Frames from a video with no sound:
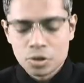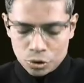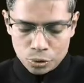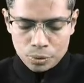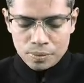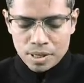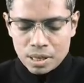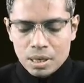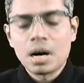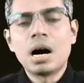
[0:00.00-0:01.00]
So
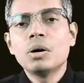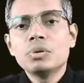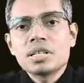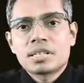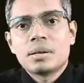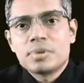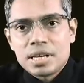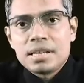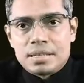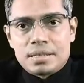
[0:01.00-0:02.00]
how the
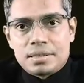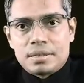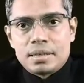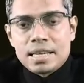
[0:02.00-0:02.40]
substances,